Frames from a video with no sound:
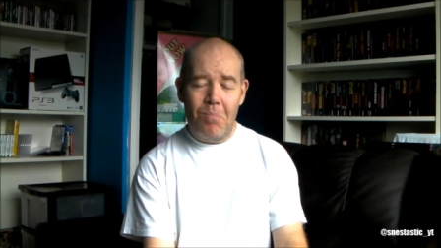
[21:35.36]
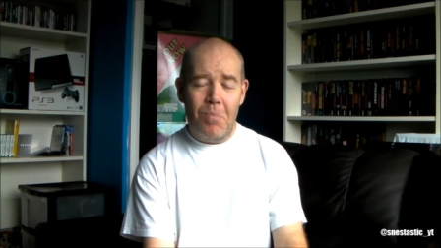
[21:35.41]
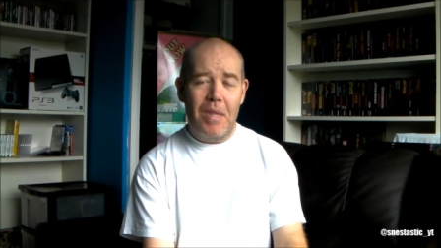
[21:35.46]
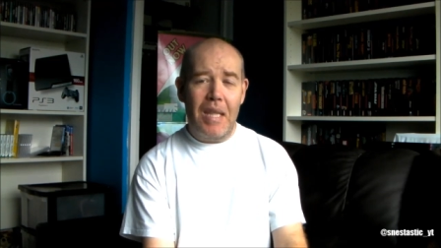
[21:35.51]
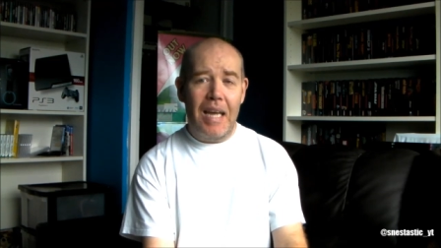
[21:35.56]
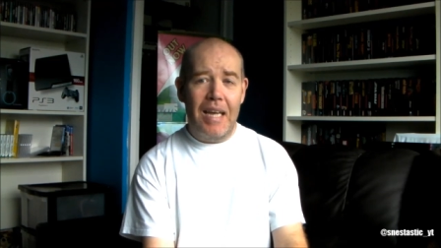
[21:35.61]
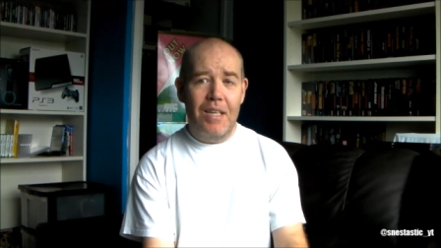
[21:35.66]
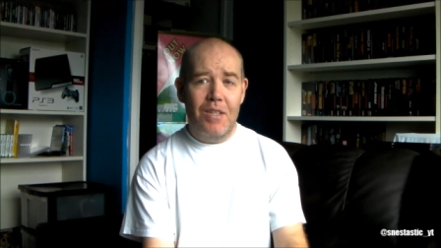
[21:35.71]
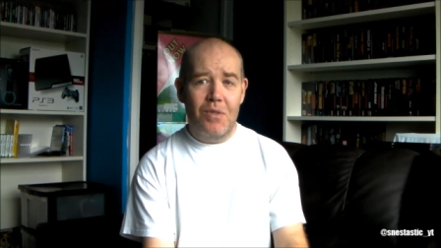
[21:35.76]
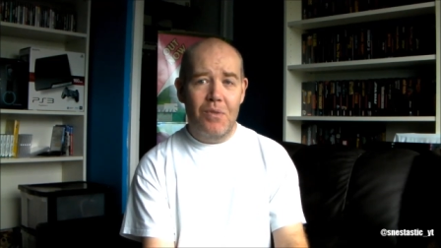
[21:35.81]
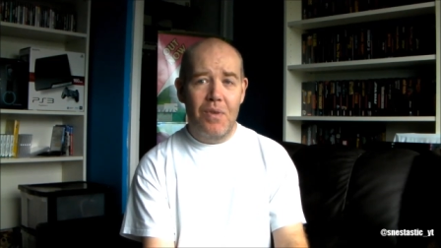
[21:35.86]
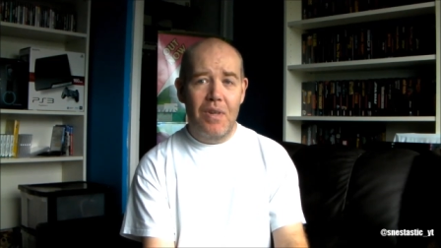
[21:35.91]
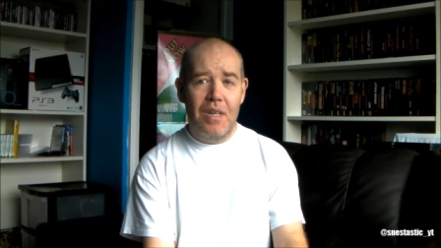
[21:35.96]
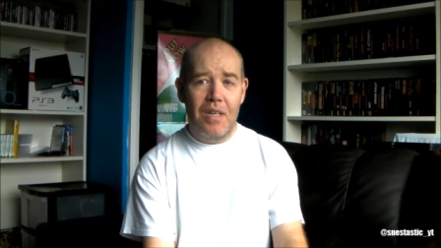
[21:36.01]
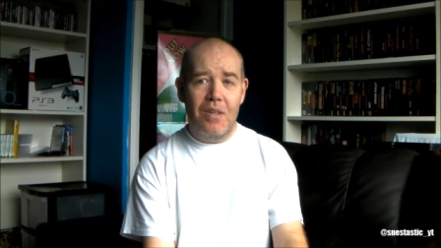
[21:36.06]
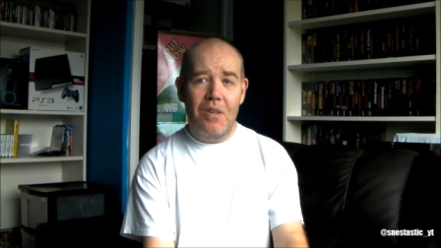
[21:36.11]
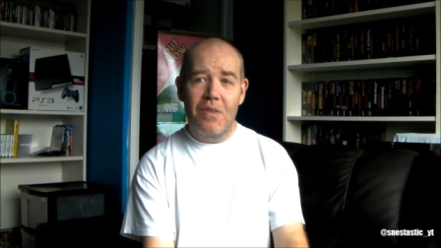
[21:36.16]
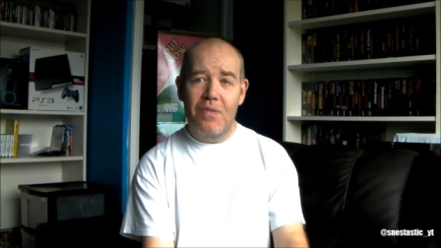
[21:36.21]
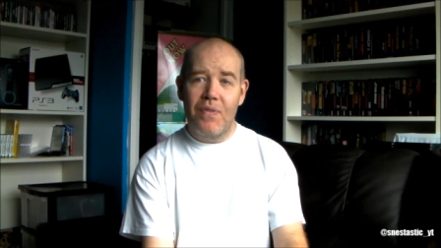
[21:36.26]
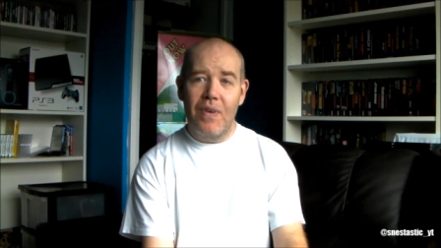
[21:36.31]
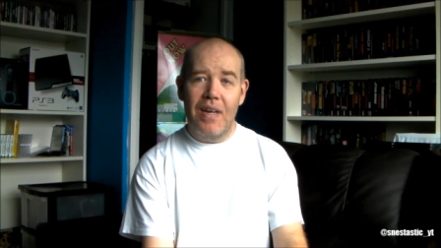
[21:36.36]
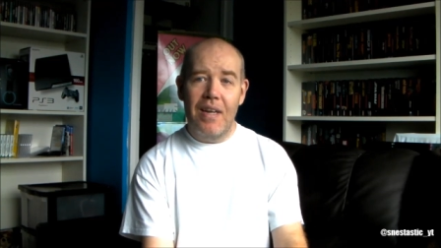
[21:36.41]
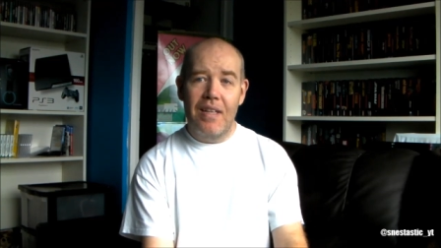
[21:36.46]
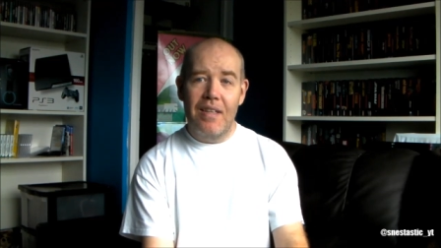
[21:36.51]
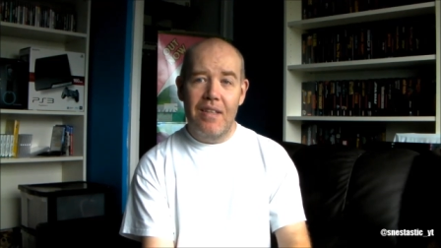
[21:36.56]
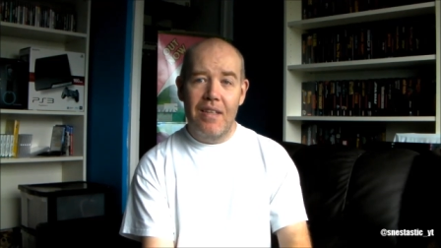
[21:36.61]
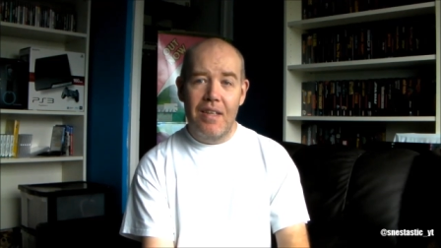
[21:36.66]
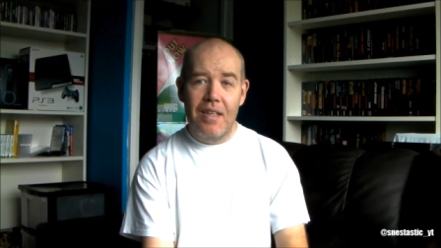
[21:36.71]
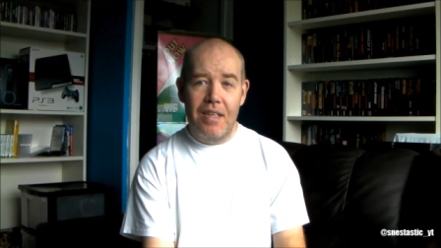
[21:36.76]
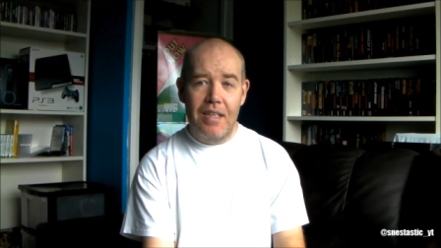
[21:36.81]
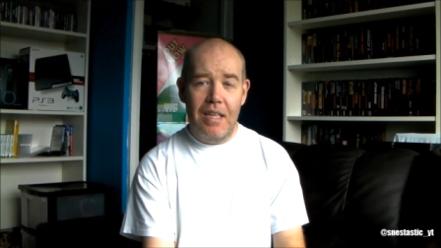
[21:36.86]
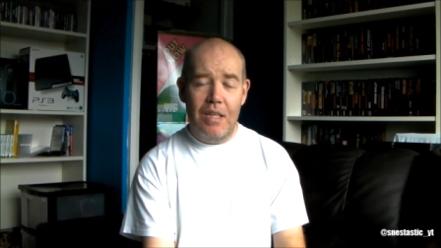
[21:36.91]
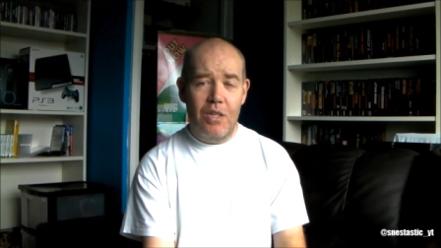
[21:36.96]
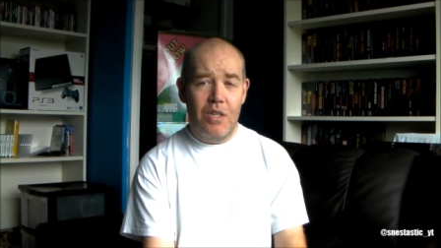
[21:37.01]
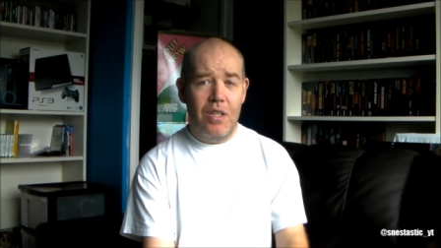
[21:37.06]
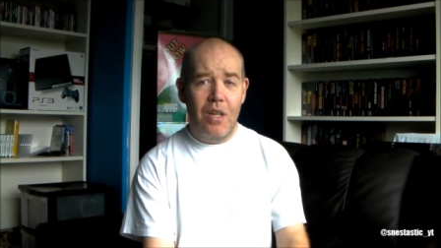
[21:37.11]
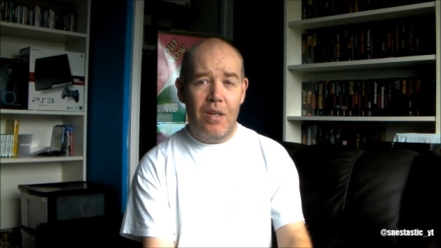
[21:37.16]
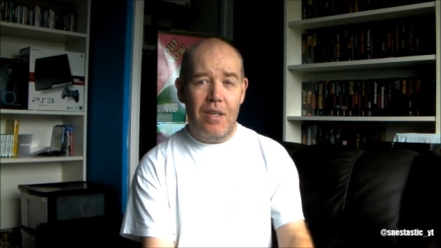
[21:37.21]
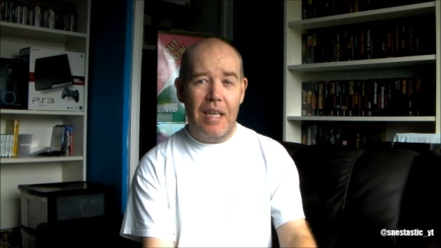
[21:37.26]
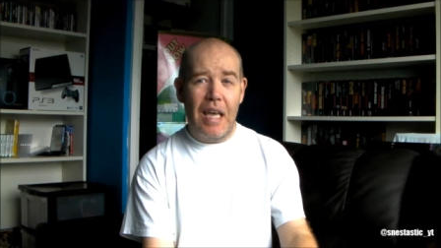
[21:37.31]
that is a really good feeling. You know,
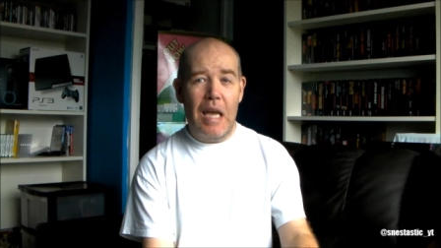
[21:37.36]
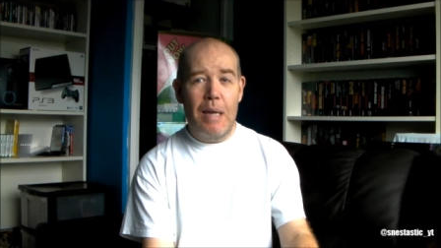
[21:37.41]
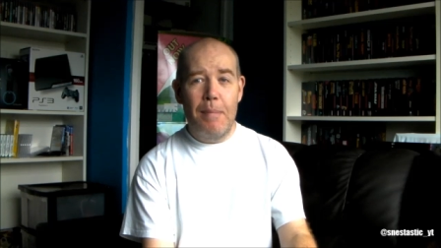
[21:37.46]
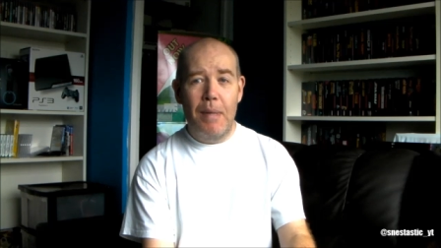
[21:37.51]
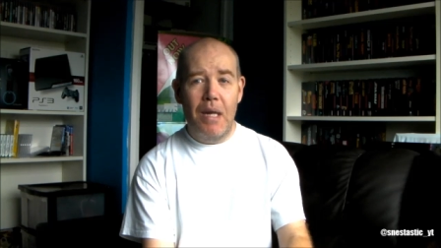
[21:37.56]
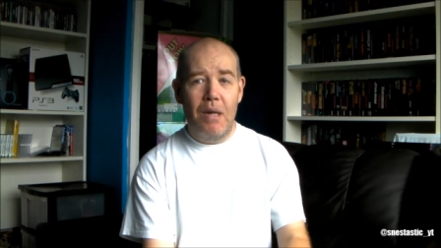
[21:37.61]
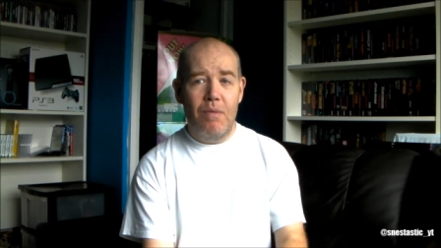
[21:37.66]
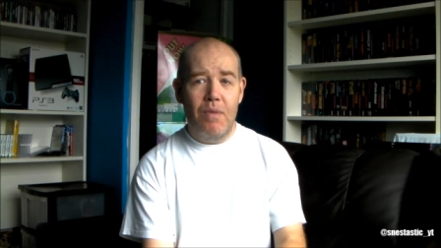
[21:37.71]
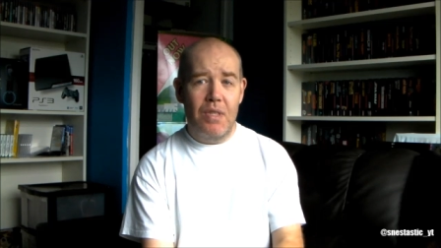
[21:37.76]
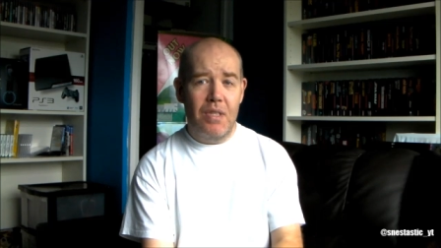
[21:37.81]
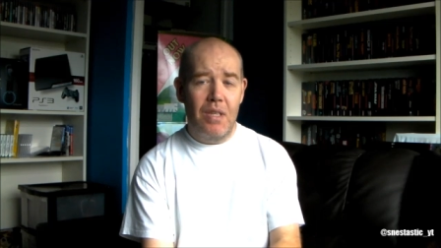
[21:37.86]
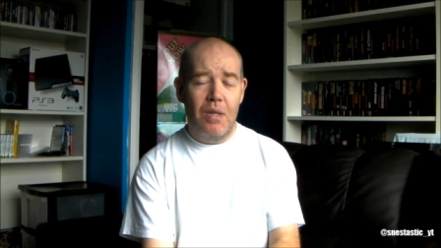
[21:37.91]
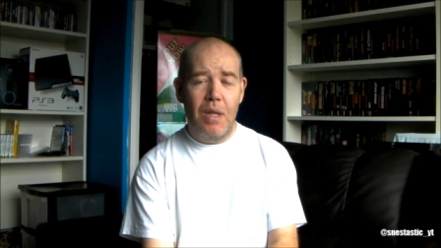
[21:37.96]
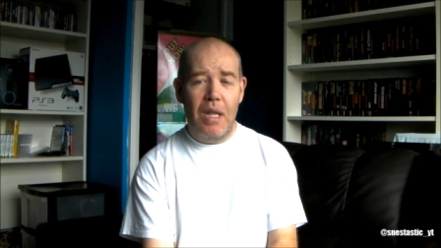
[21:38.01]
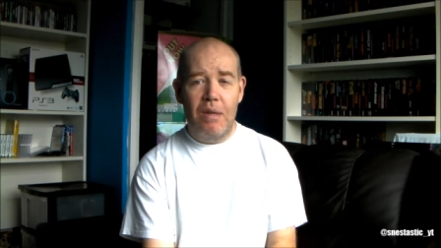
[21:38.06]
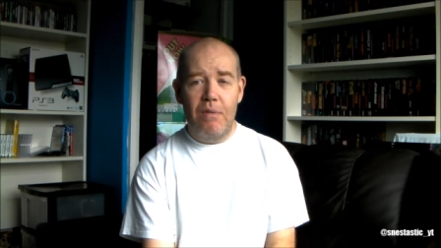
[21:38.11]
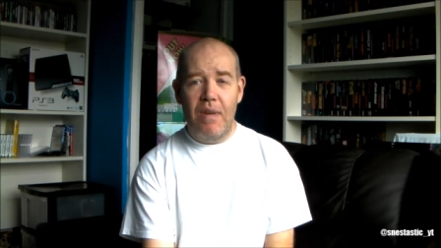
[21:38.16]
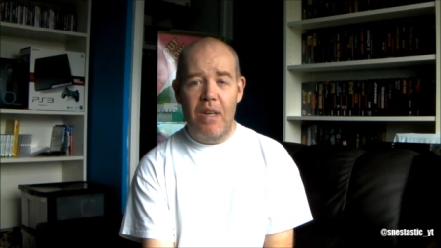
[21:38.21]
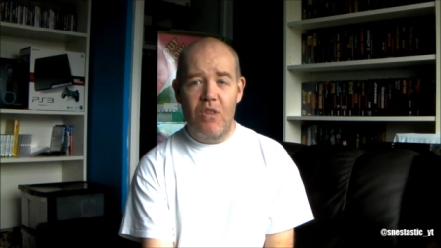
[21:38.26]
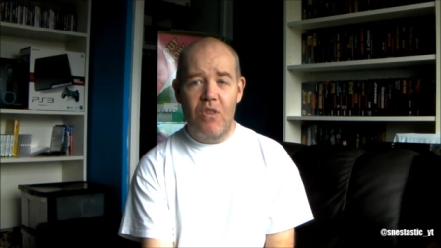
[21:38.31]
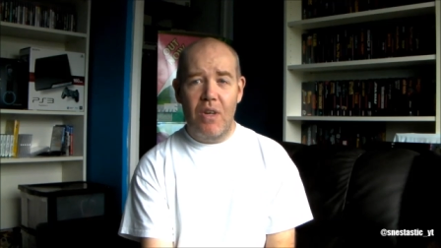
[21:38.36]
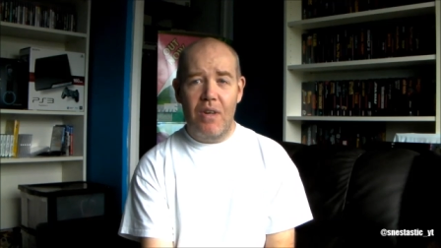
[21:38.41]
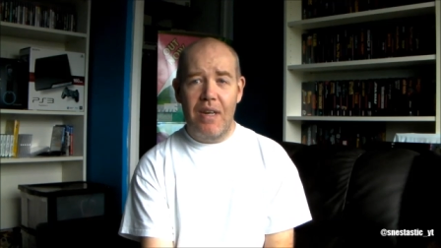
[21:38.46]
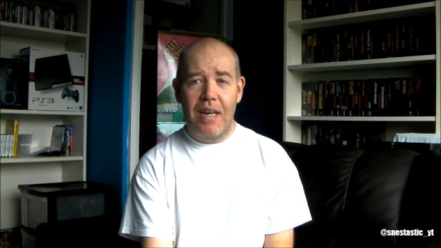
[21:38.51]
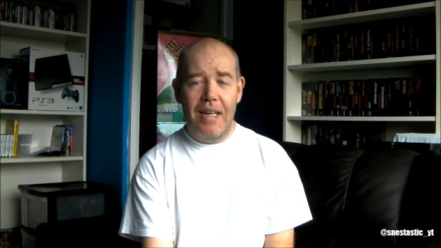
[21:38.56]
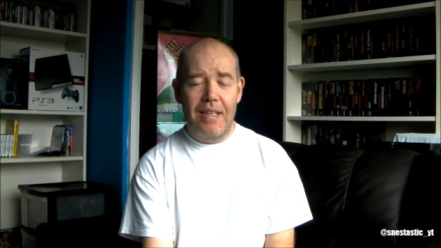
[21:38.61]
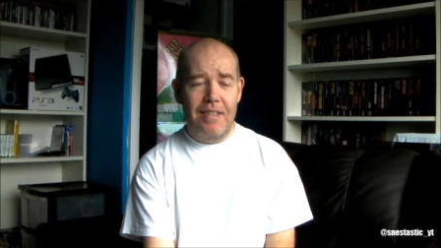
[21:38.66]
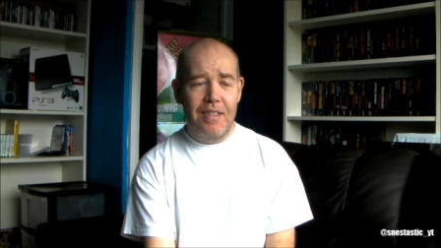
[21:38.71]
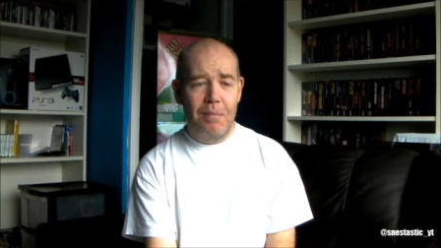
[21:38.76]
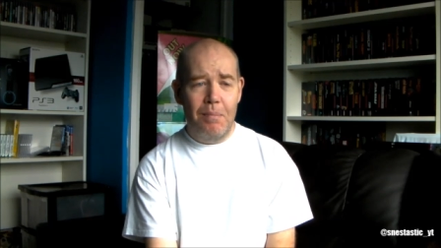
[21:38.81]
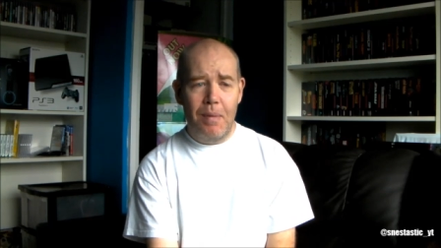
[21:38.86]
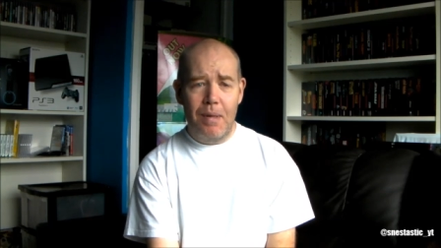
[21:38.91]
just like gaming, obviously, you know, retro collecting.